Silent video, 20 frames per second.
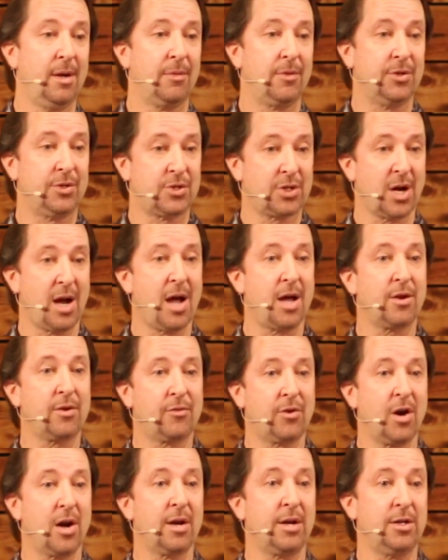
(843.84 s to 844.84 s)
the child
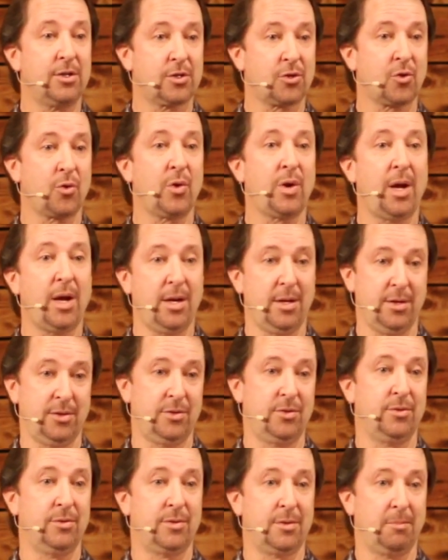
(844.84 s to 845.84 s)
of God he's created
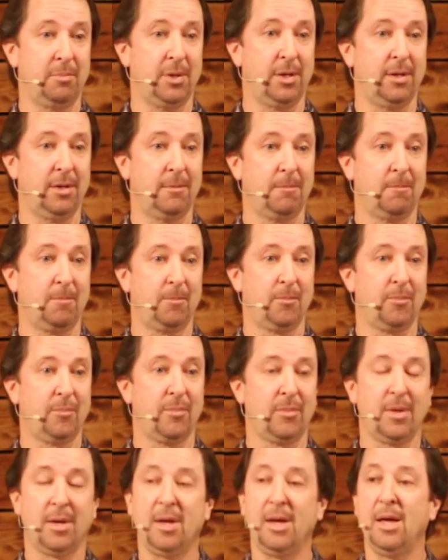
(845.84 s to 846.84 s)
you to be.
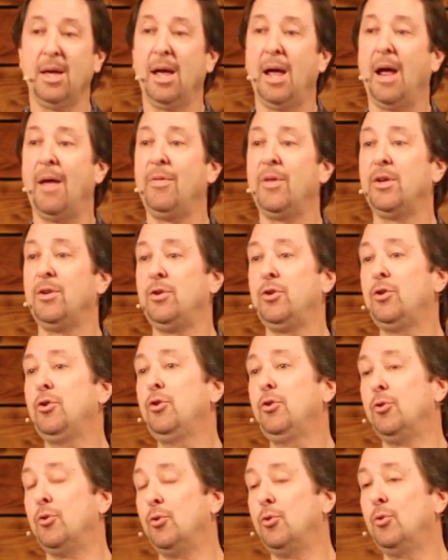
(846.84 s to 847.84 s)
And that
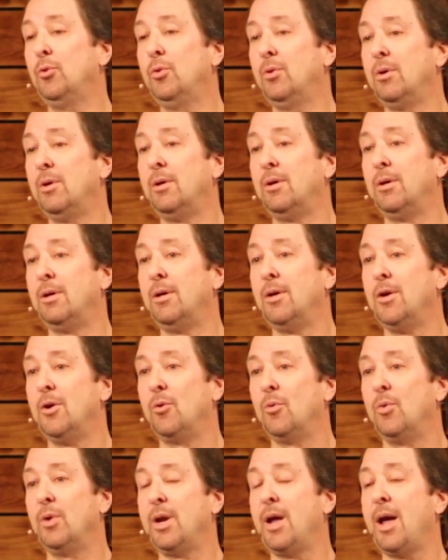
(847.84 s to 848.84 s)
you
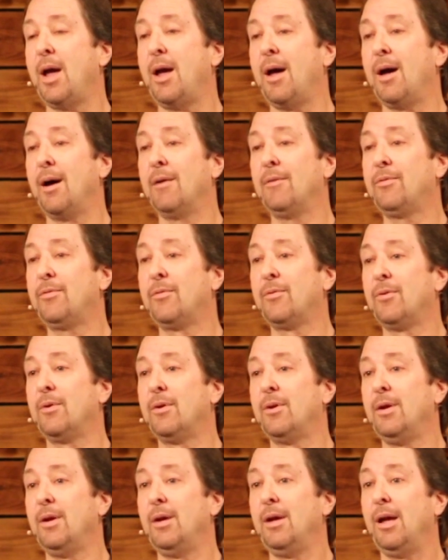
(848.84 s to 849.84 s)
would have
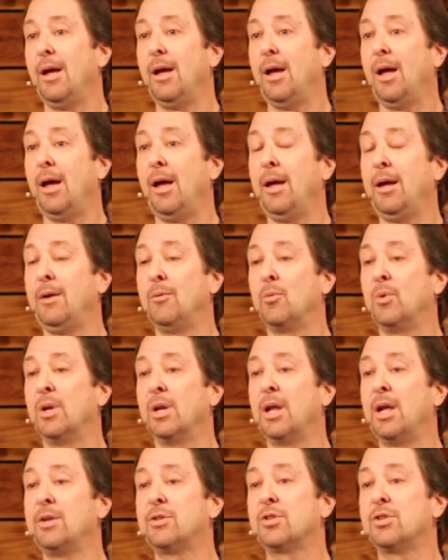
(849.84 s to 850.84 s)
a
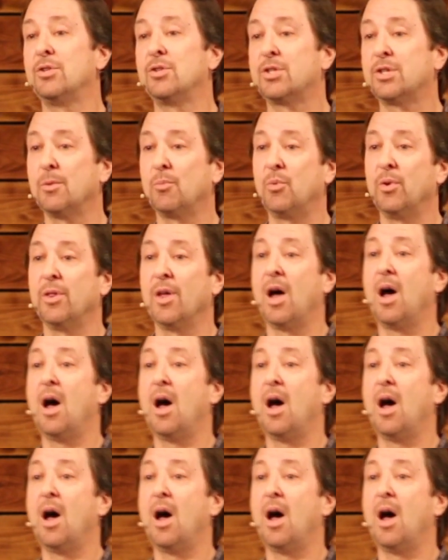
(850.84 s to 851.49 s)
relationship with